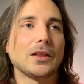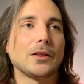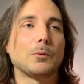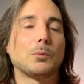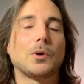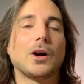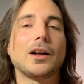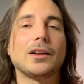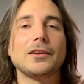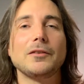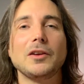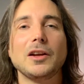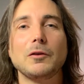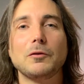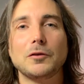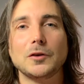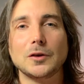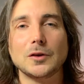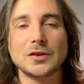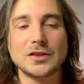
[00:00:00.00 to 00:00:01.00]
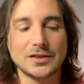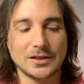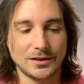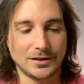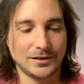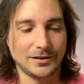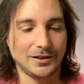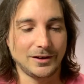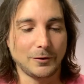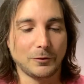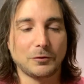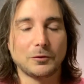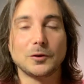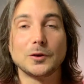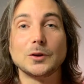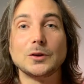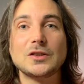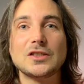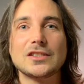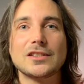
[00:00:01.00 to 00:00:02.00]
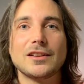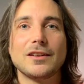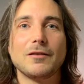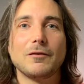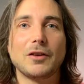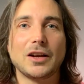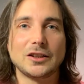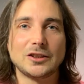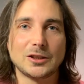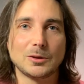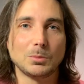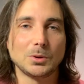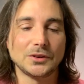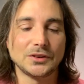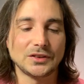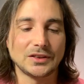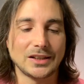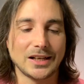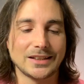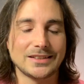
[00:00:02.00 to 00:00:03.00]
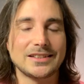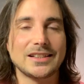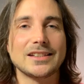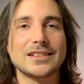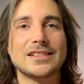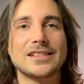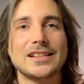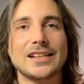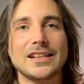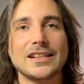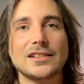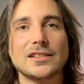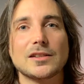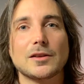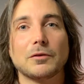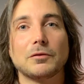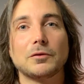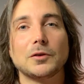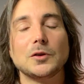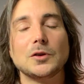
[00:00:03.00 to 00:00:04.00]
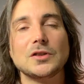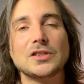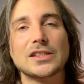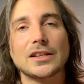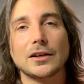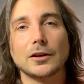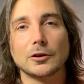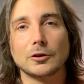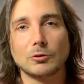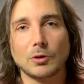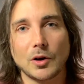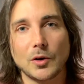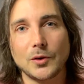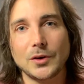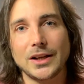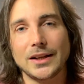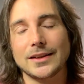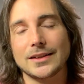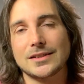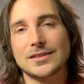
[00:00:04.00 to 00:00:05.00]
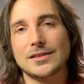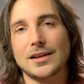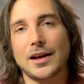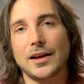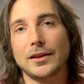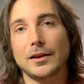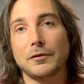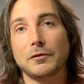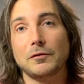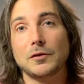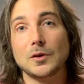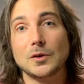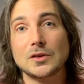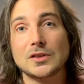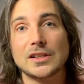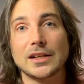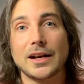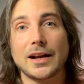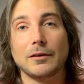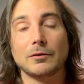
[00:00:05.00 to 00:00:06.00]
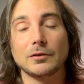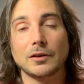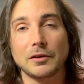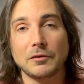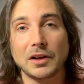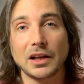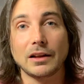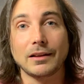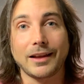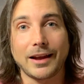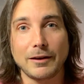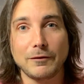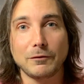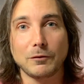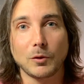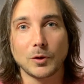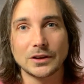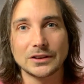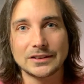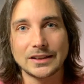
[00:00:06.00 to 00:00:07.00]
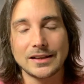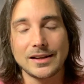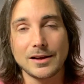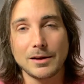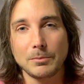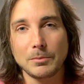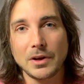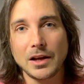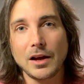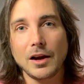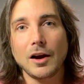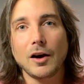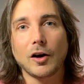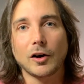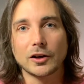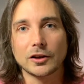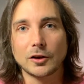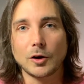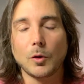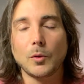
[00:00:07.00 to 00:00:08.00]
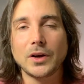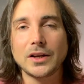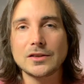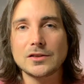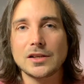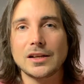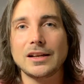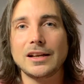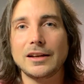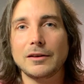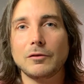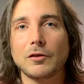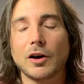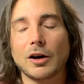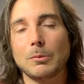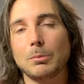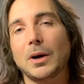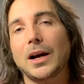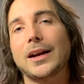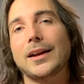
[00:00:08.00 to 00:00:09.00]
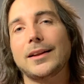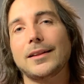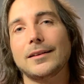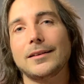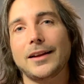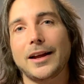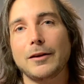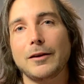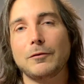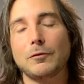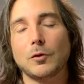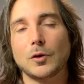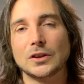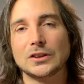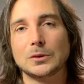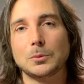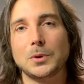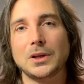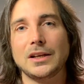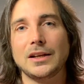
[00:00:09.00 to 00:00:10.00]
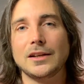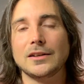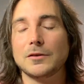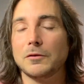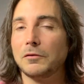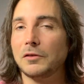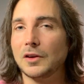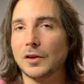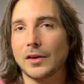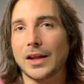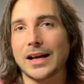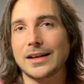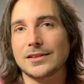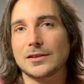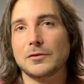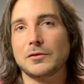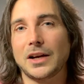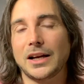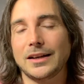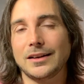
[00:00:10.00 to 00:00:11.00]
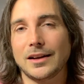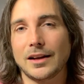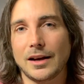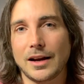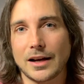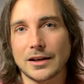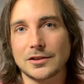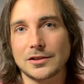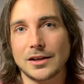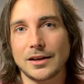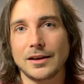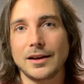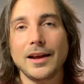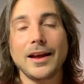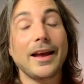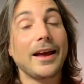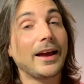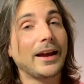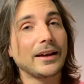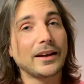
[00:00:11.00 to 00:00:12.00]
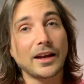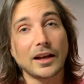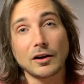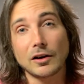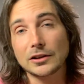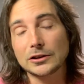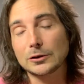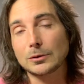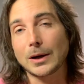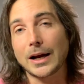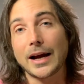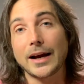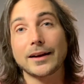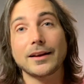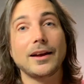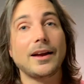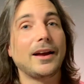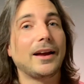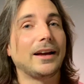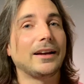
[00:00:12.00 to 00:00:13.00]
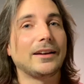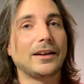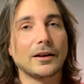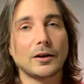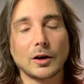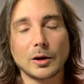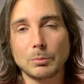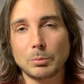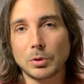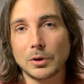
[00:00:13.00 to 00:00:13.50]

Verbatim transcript: The raw living foods, you know, fruits, vegetables, nuts and seeds, the foods that are grown in the sun, the foods that have living life force in them are going to give our body the life force we need to feel that divine connection and get on track and get on